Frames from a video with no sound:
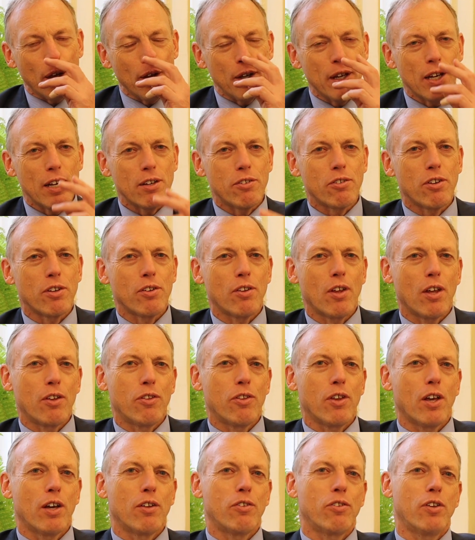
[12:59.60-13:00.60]
Yes,
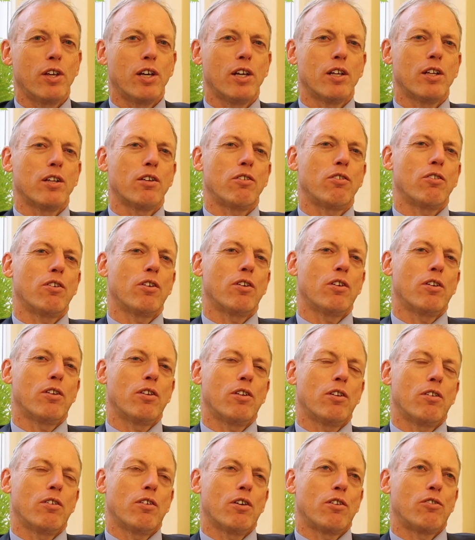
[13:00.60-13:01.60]
I think
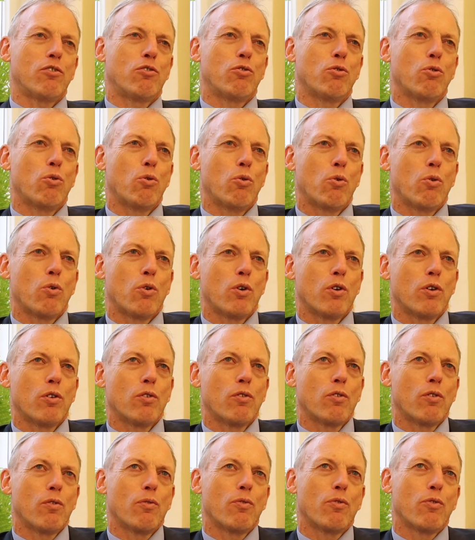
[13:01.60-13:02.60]
there are
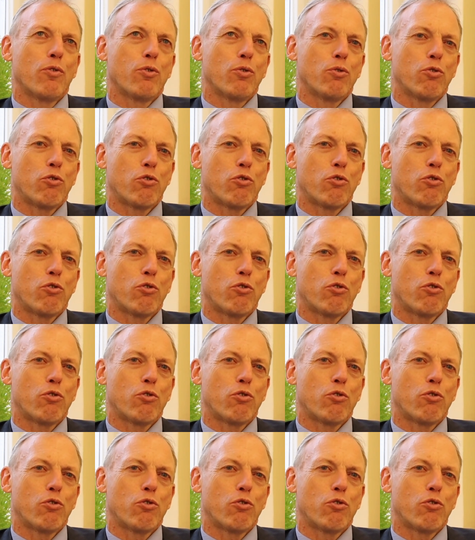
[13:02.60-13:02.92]
two